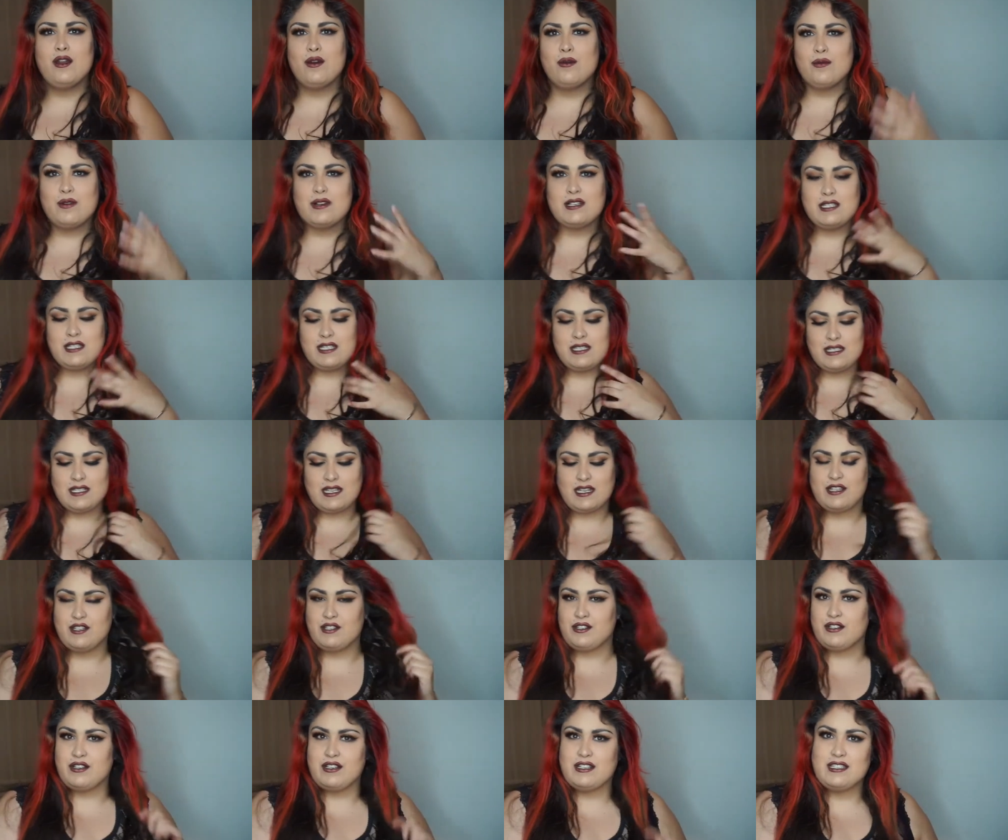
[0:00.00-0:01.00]
Whereas this side,
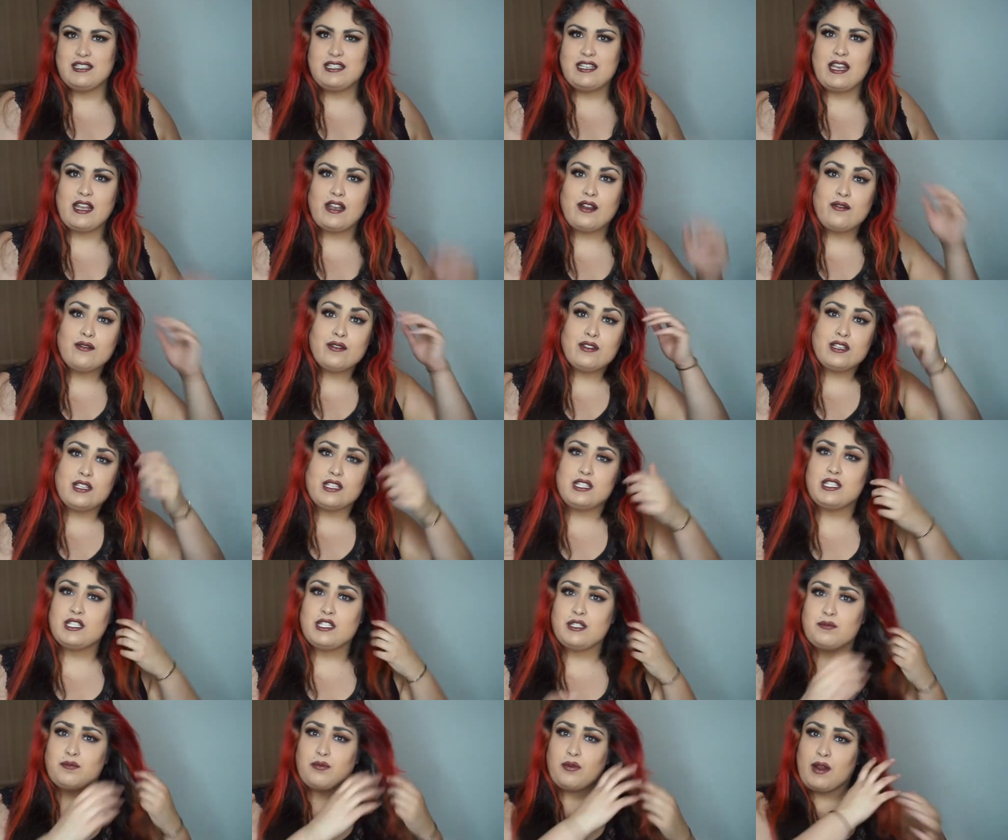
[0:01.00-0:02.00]
as you can see, I didn't really
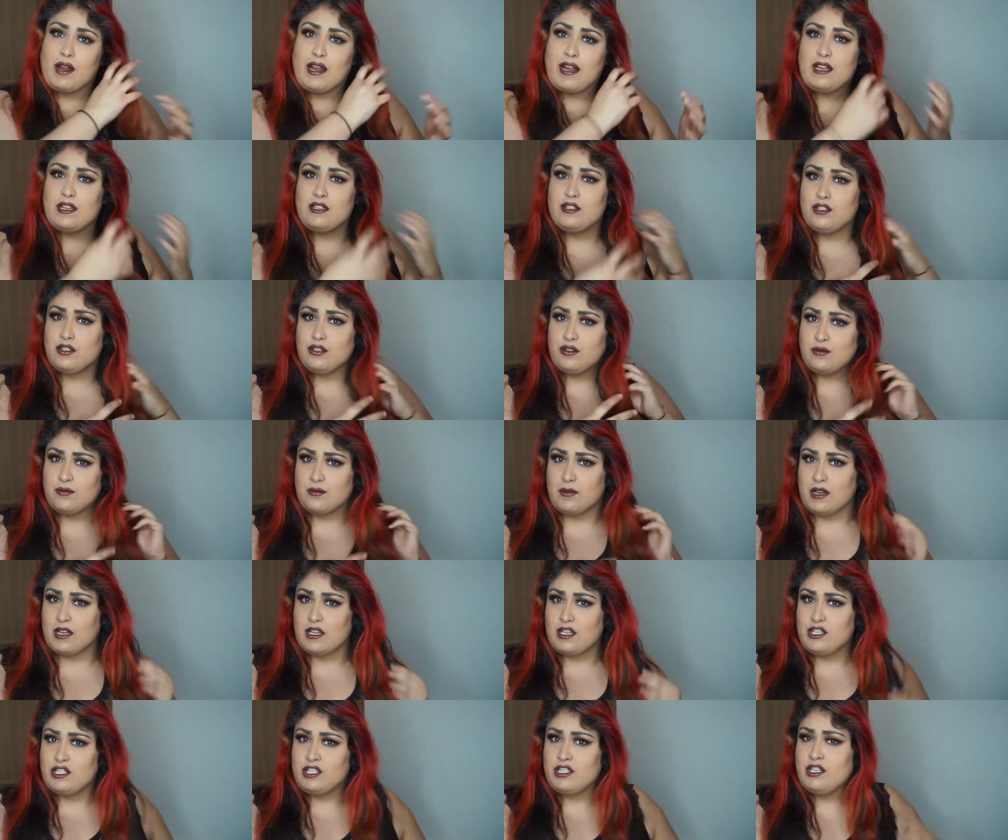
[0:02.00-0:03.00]
spray too
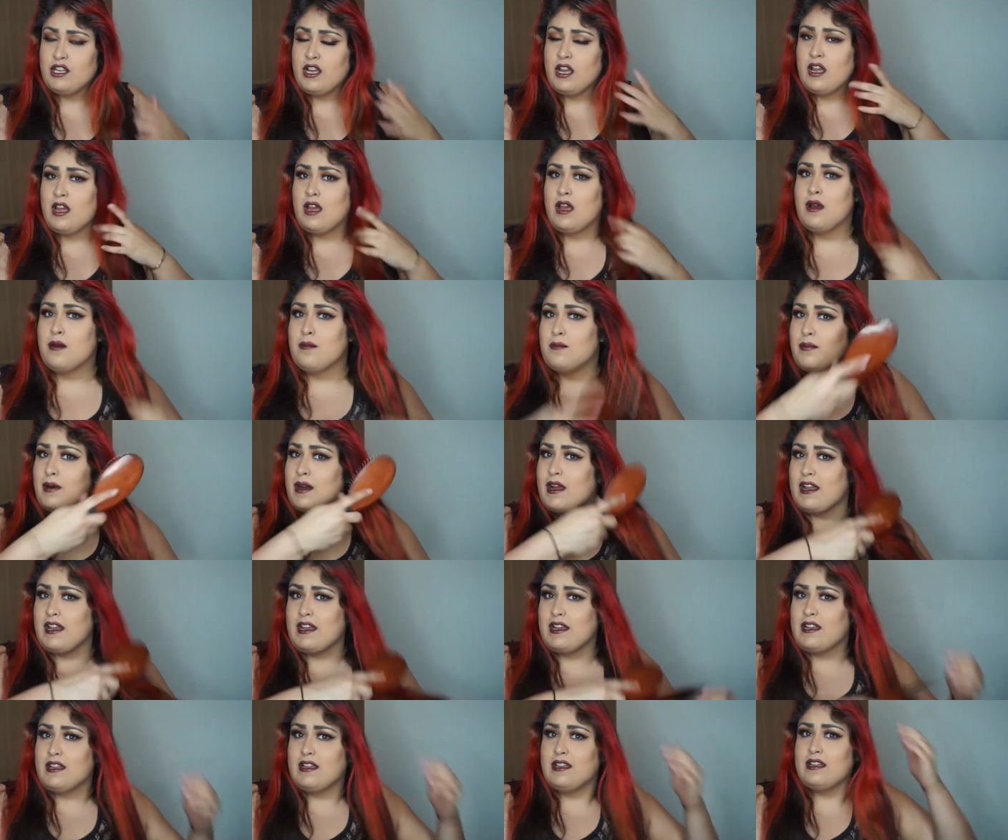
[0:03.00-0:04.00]
much, but
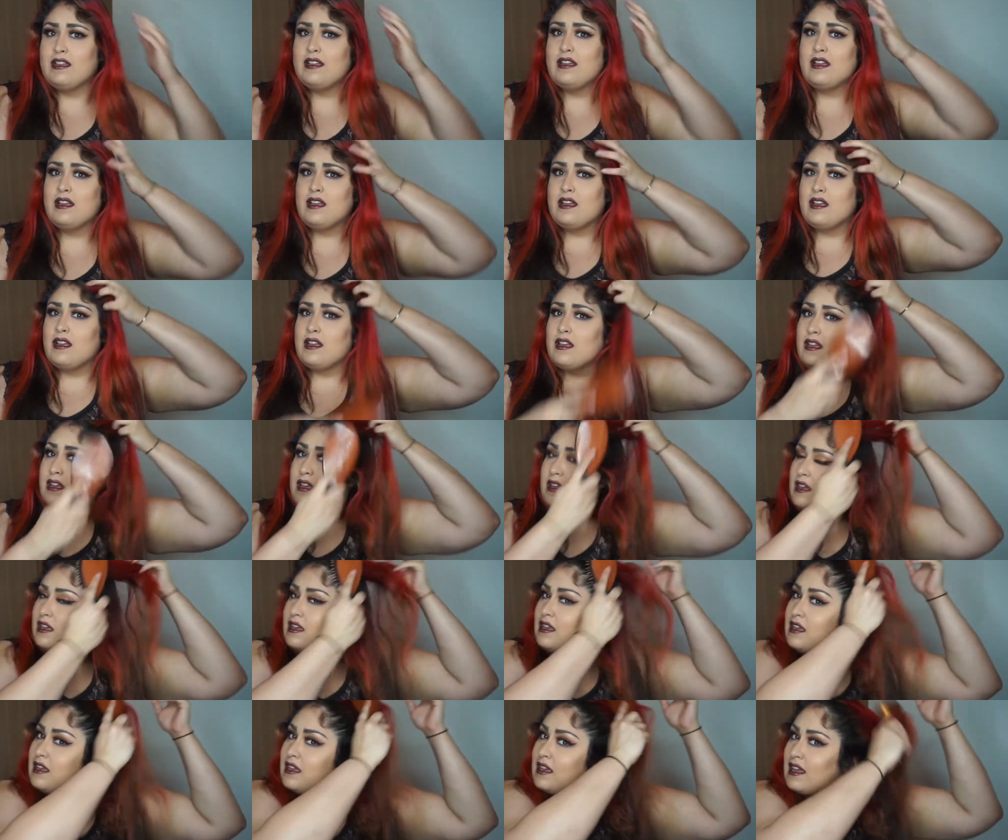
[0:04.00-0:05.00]

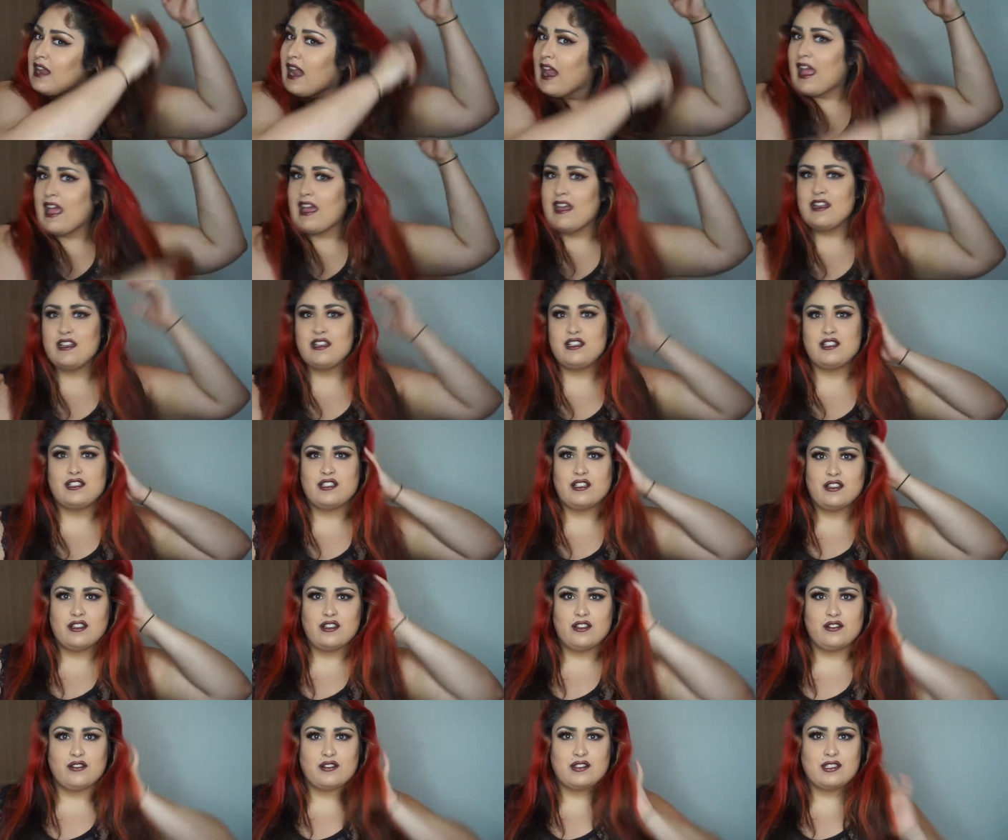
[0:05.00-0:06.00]
it added just a
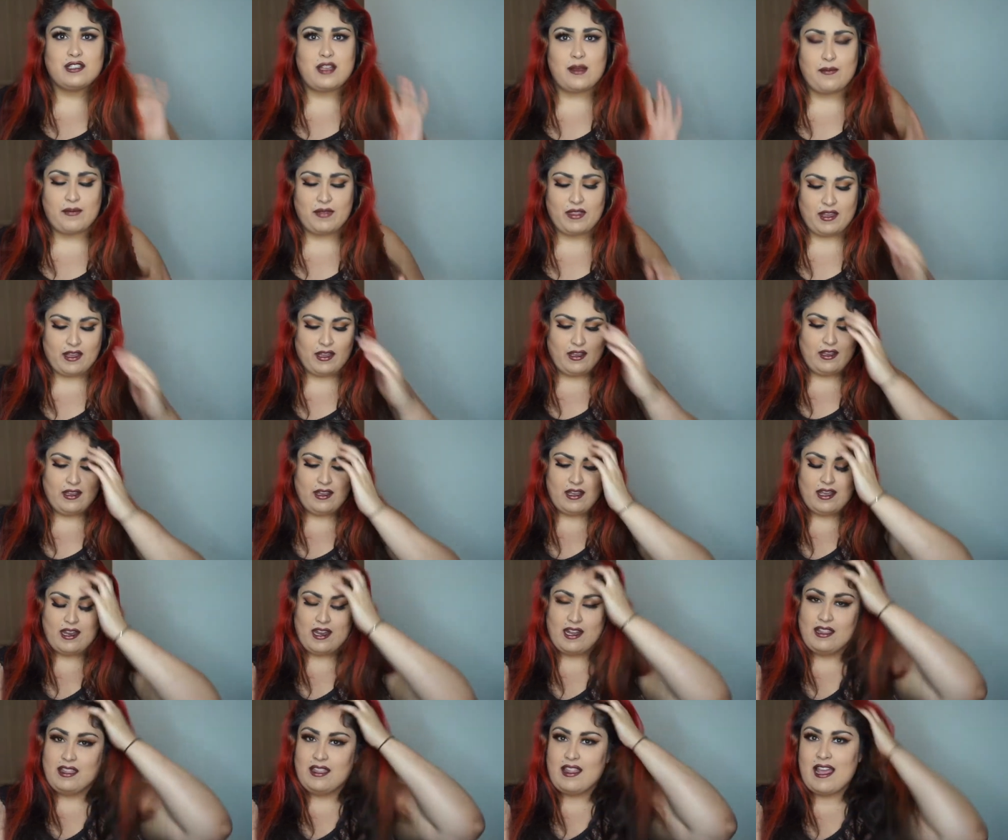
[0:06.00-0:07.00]
little something.
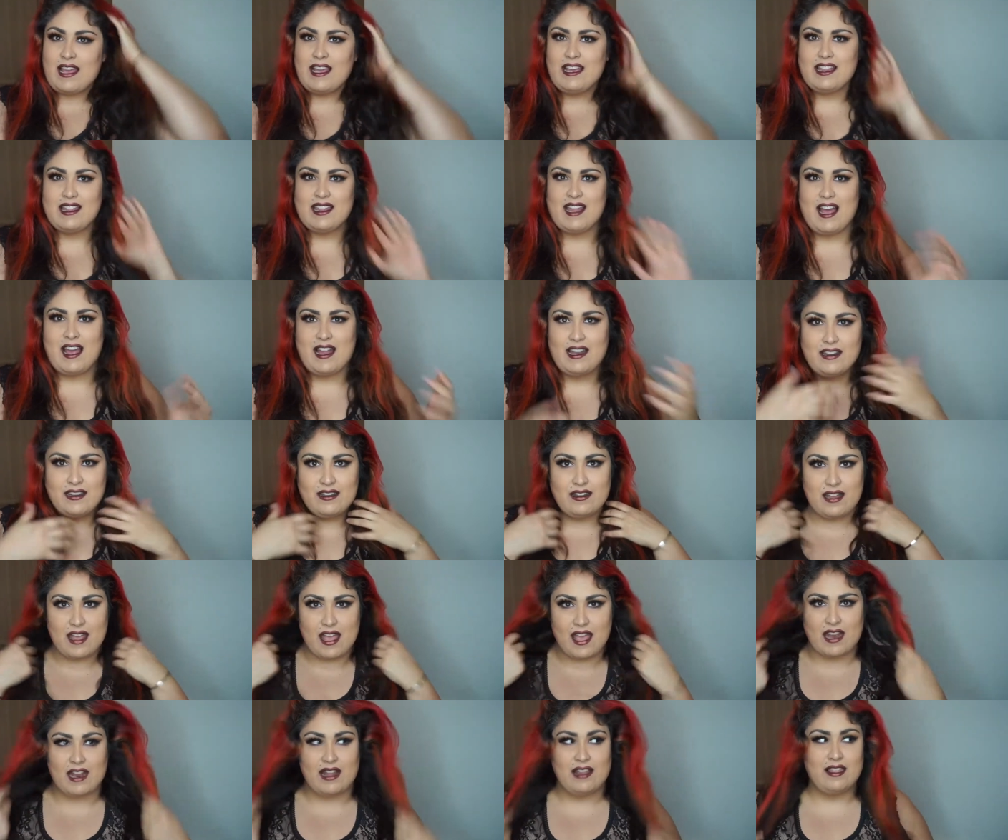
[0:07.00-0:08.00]
And I like that.
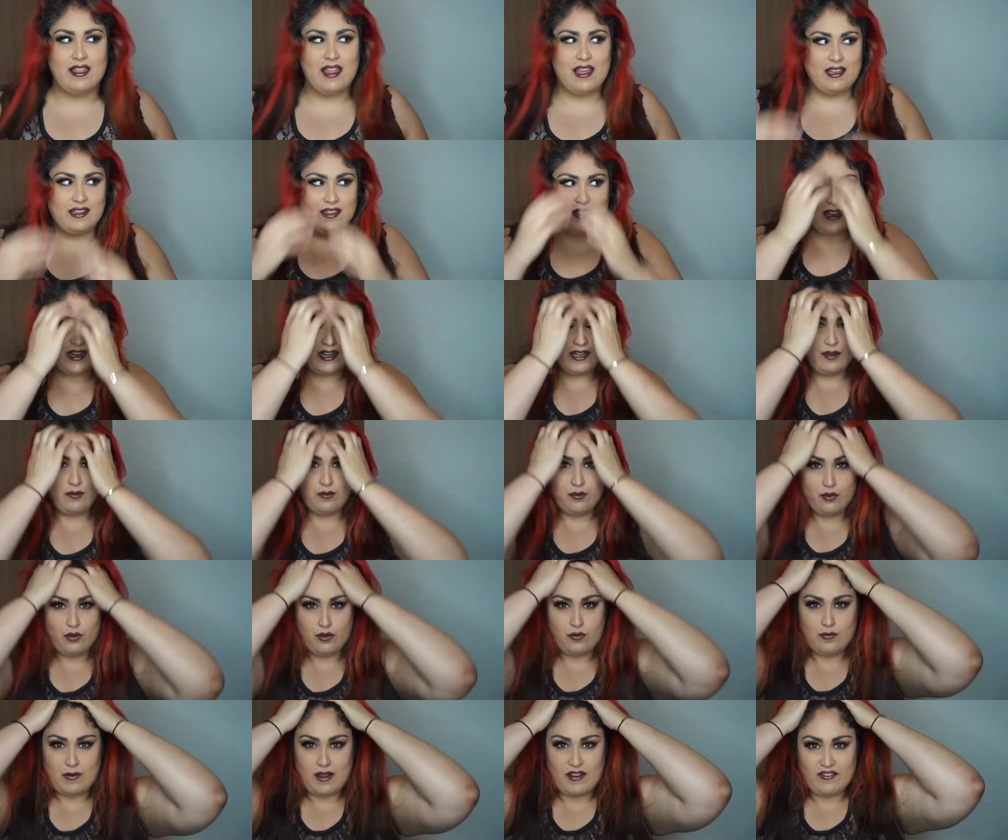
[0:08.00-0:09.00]
And I like that I can
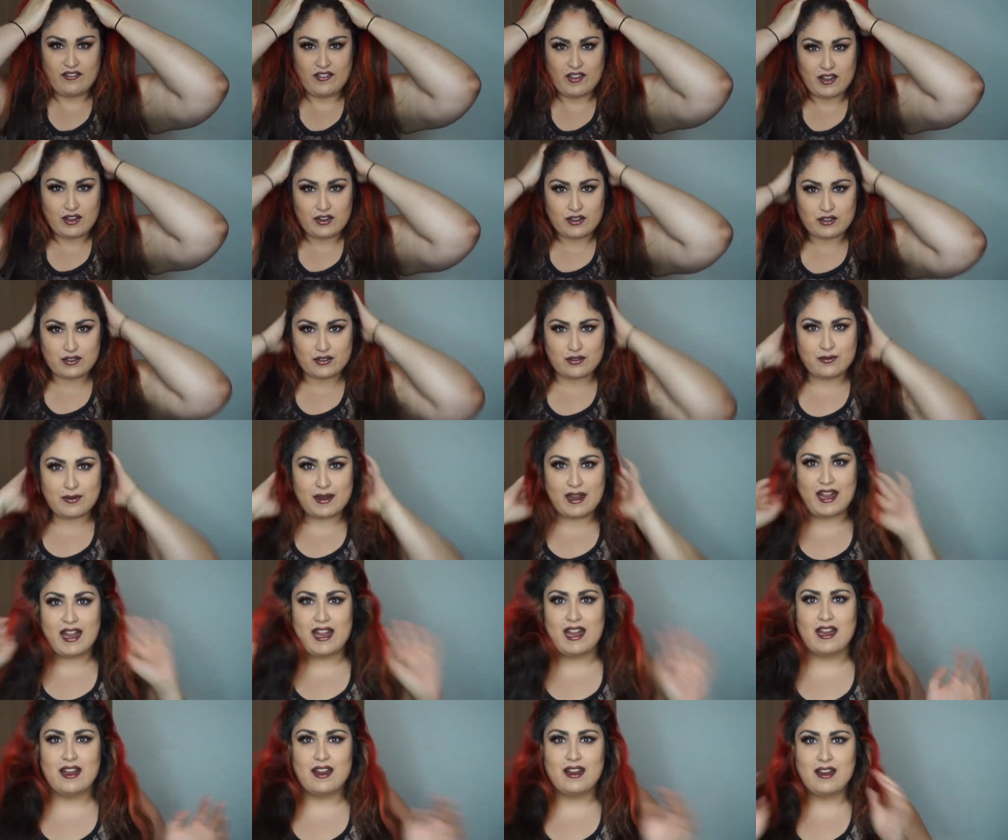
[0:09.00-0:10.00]
move my fingers through my
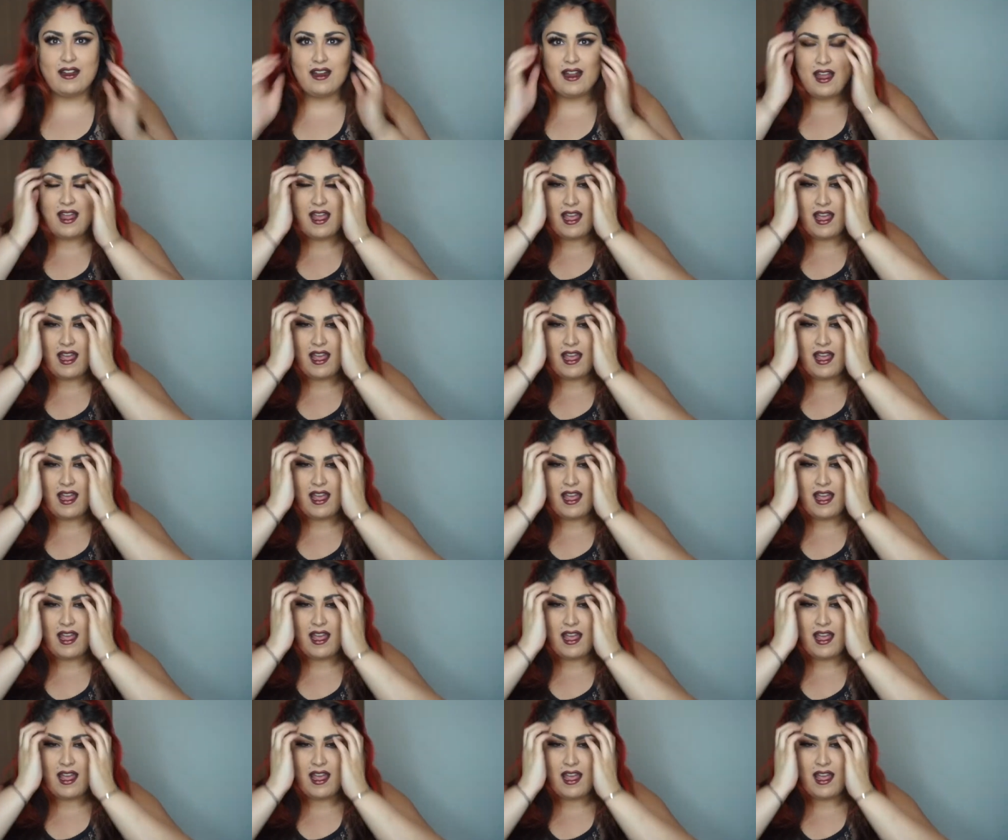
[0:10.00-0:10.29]
hair.